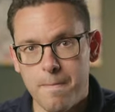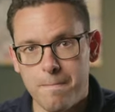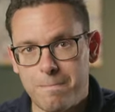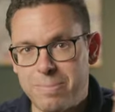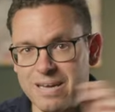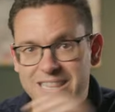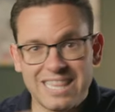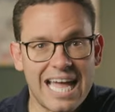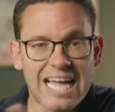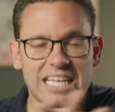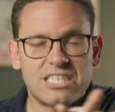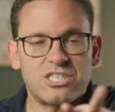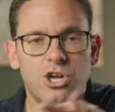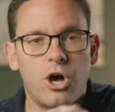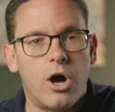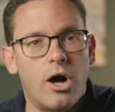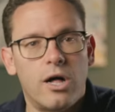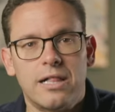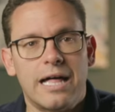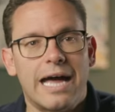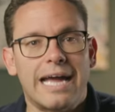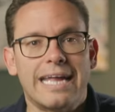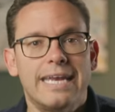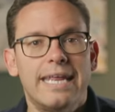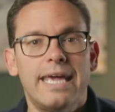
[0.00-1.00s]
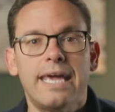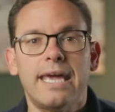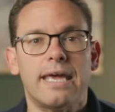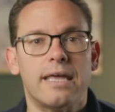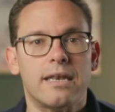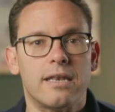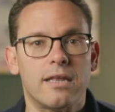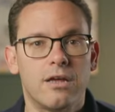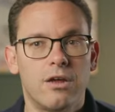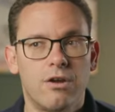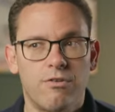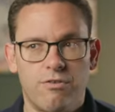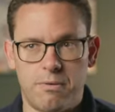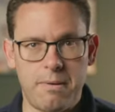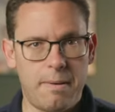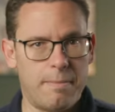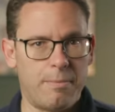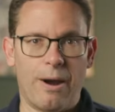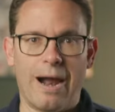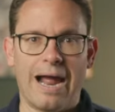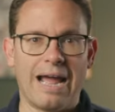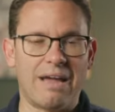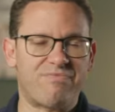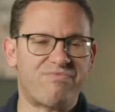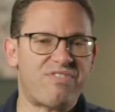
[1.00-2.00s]
But that's all I need.
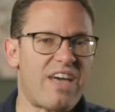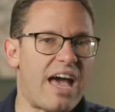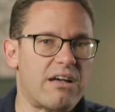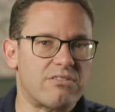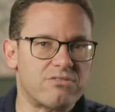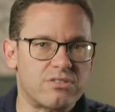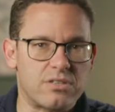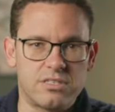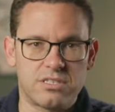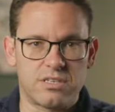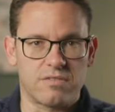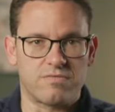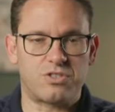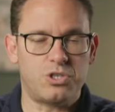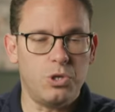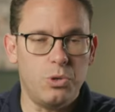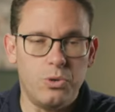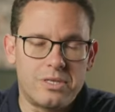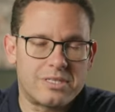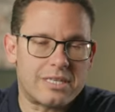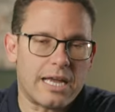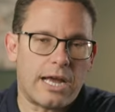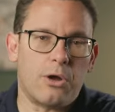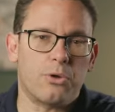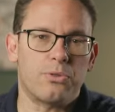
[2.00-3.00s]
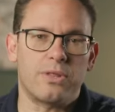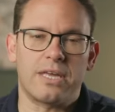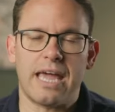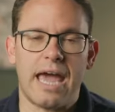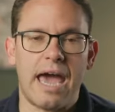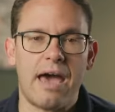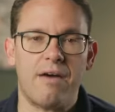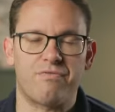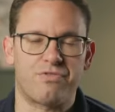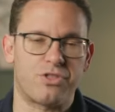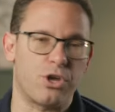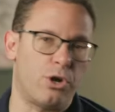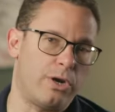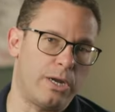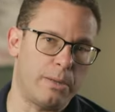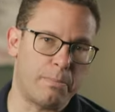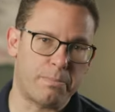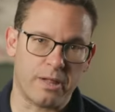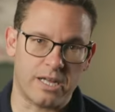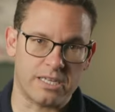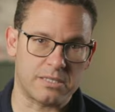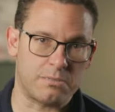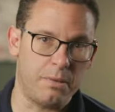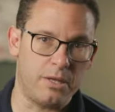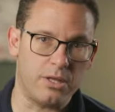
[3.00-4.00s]
Remember, I have thousands of students. I only have
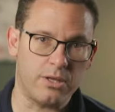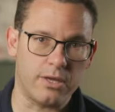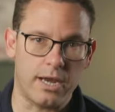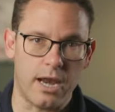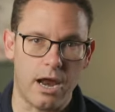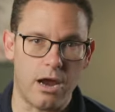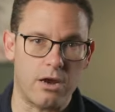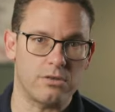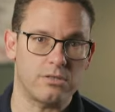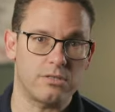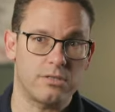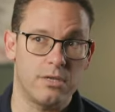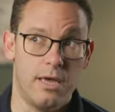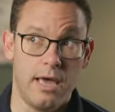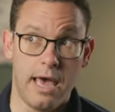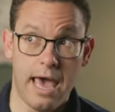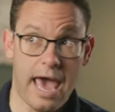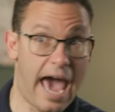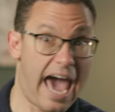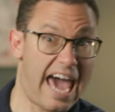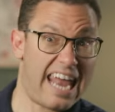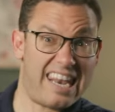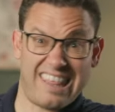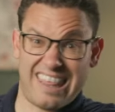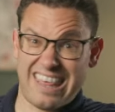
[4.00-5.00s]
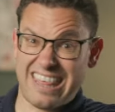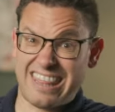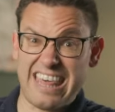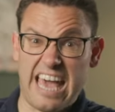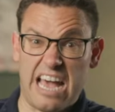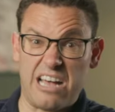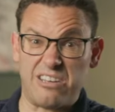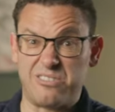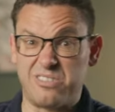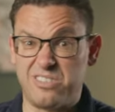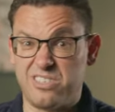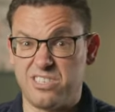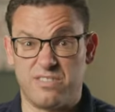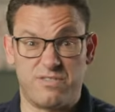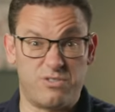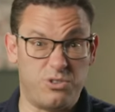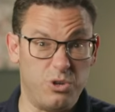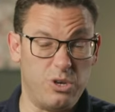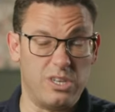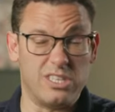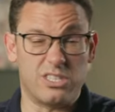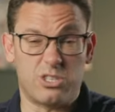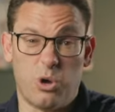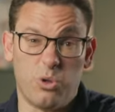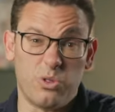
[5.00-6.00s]
30-plus millionaires. Out of the thousands of
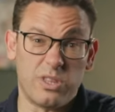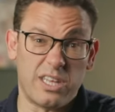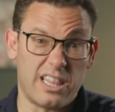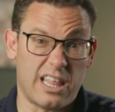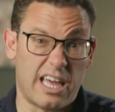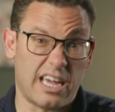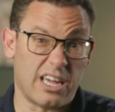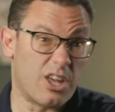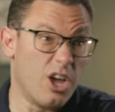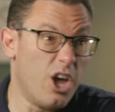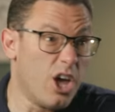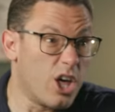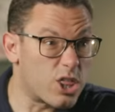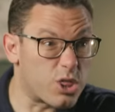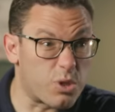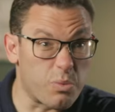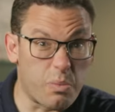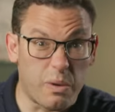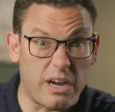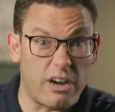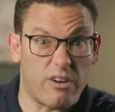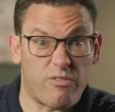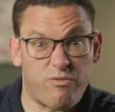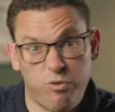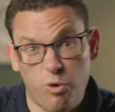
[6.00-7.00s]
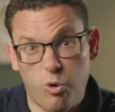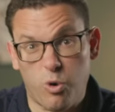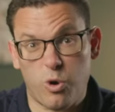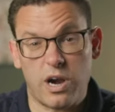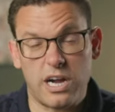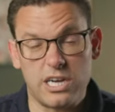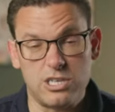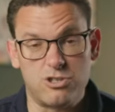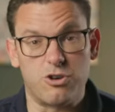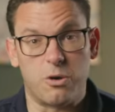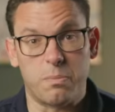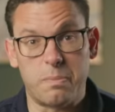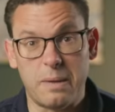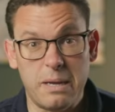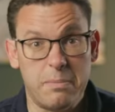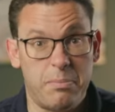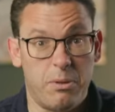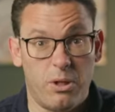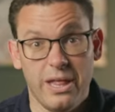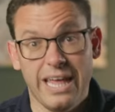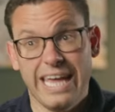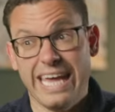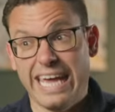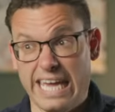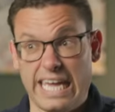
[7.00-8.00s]
students, only like 300 or 400
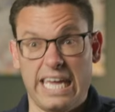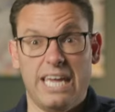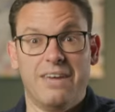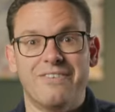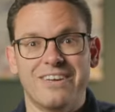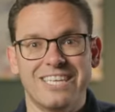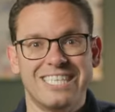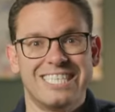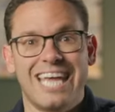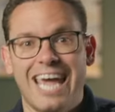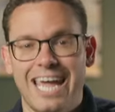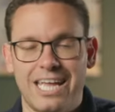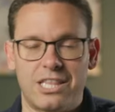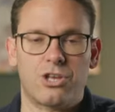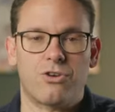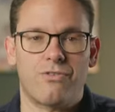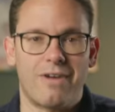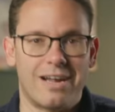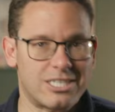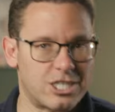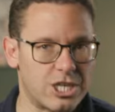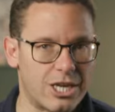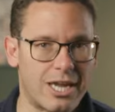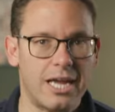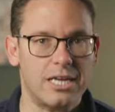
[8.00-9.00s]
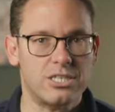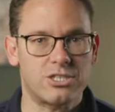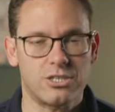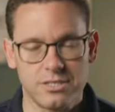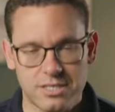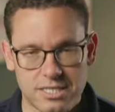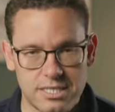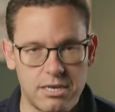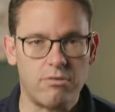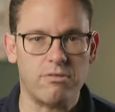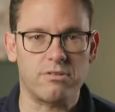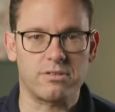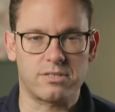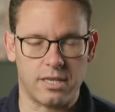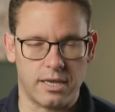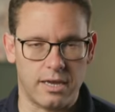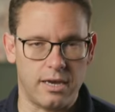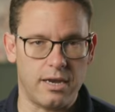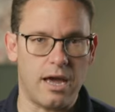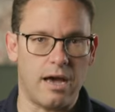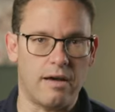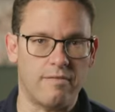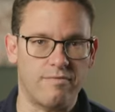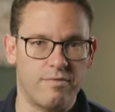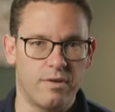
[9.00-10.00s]
people even take their education seriously
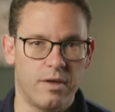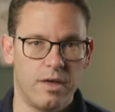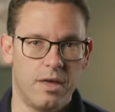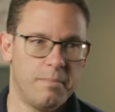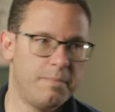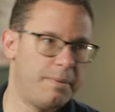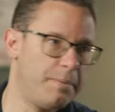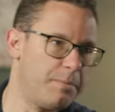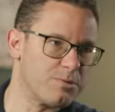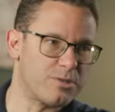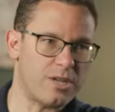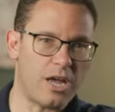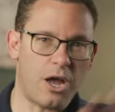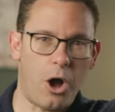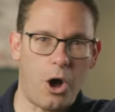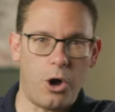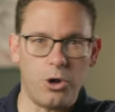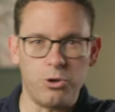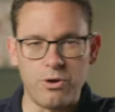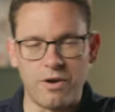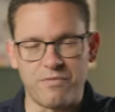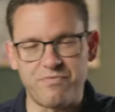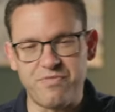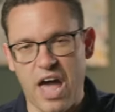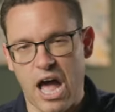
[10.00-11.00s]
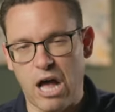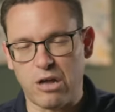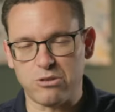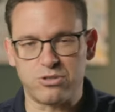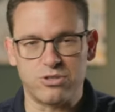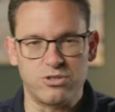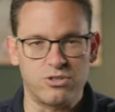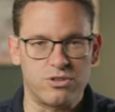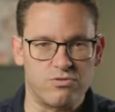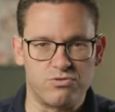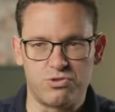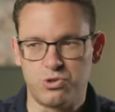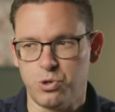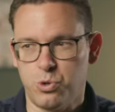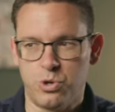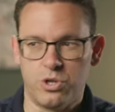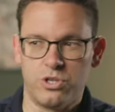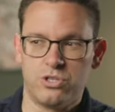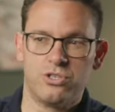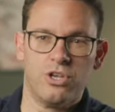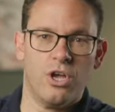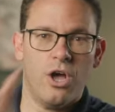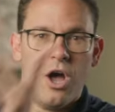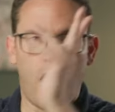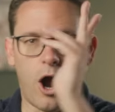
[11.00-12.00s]
enough. People say, oh, you have thousands of
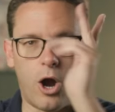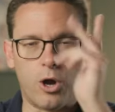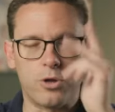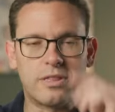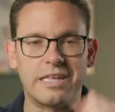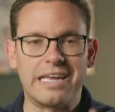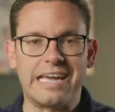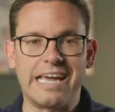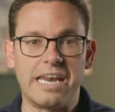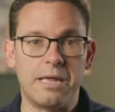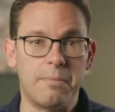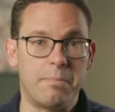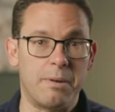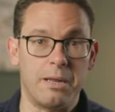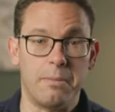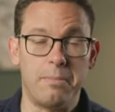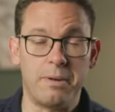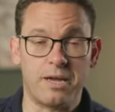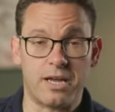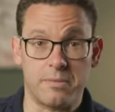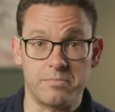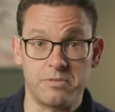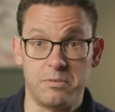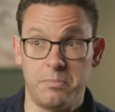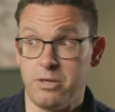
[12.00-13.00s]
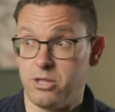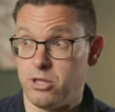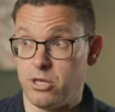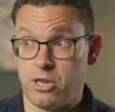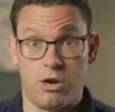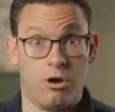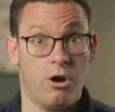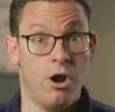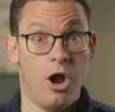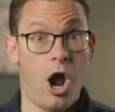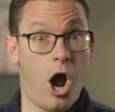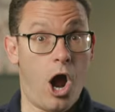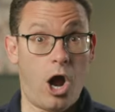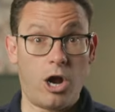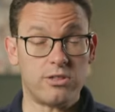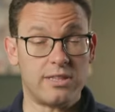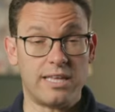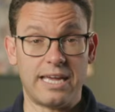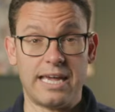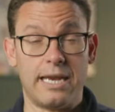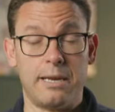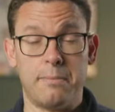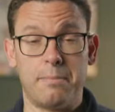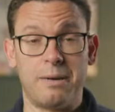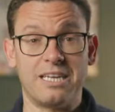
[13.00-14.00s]
students. Hardly anybody becomes a millionaire.
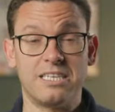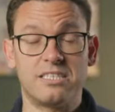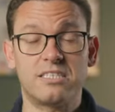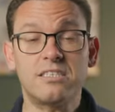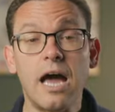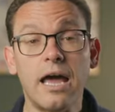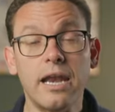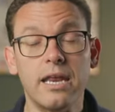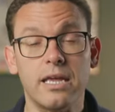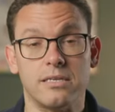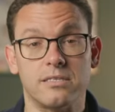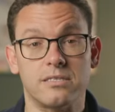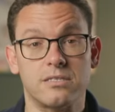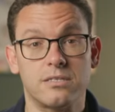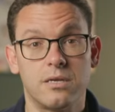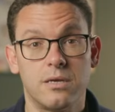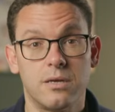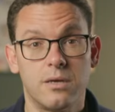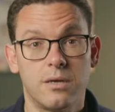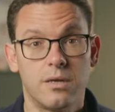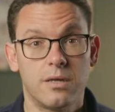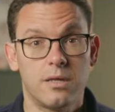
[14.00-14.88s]
Hardly anybody studies.